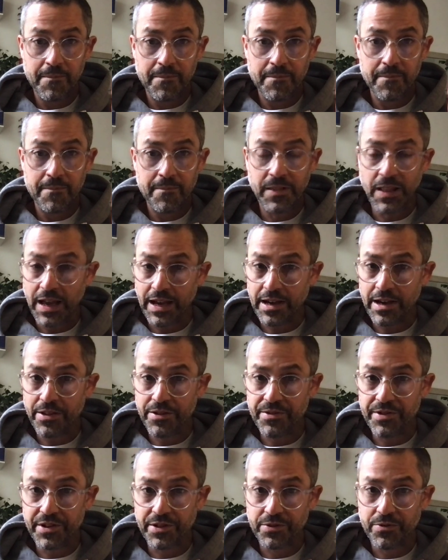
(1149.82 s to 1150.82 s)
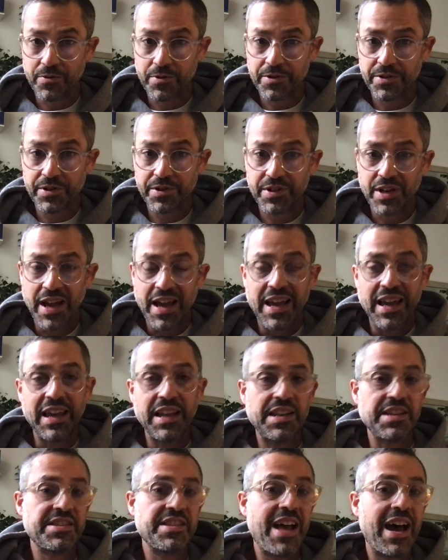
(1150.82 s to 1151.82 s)
like other discourses. It
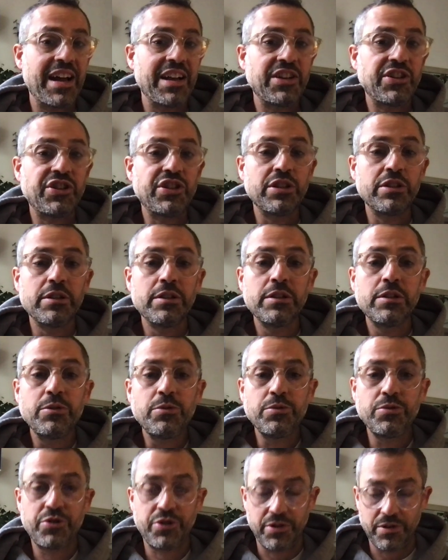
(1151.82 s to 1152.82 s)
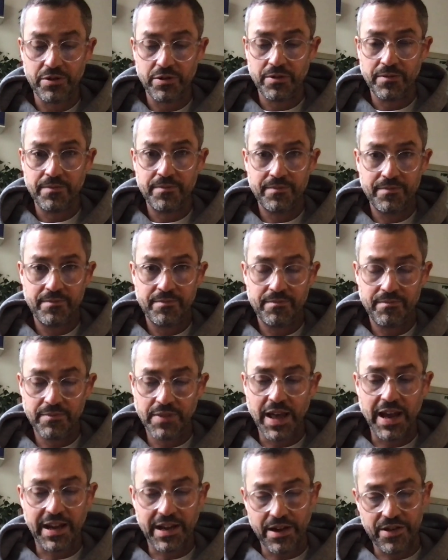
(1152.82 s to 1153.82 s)
is not delusional
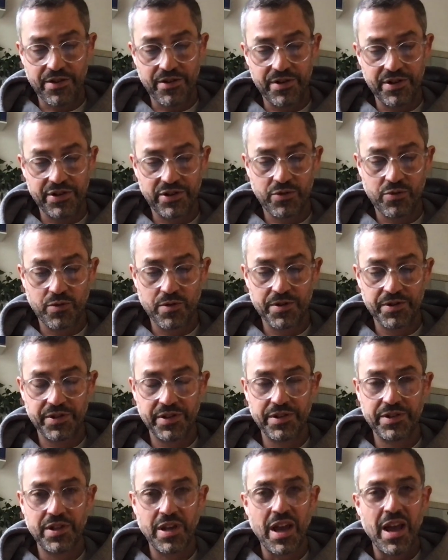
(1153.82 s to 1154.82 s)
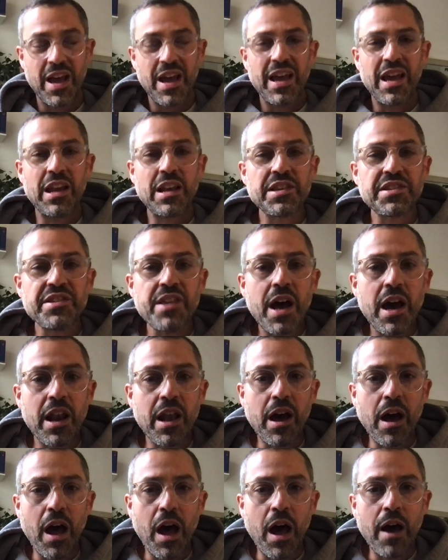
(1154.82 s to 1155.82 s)
like other discourses. It is not
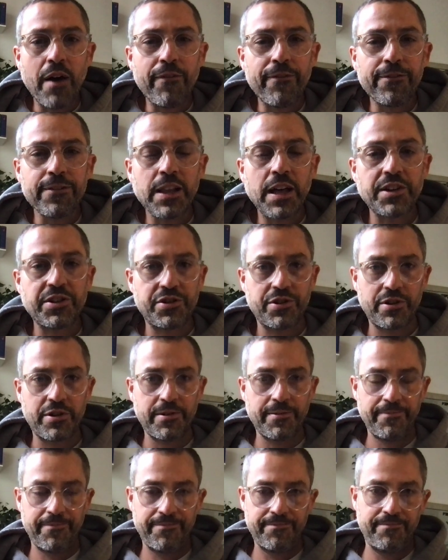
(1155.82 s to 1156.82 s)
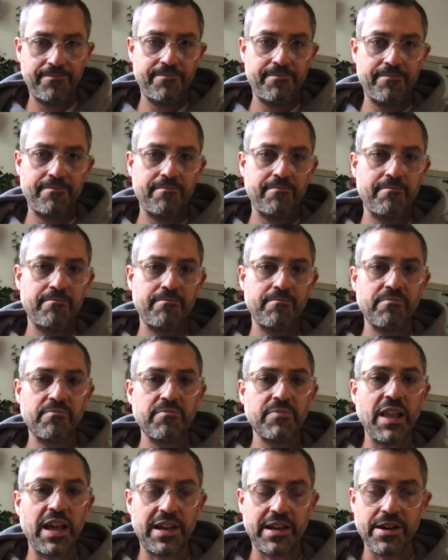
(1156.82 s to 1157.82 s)
a flutter
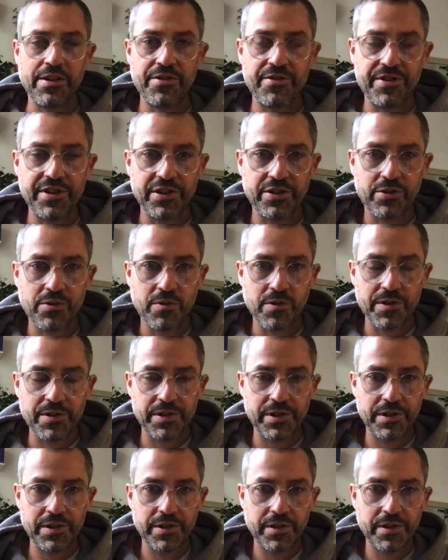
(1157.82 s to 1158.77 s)
like other discourses.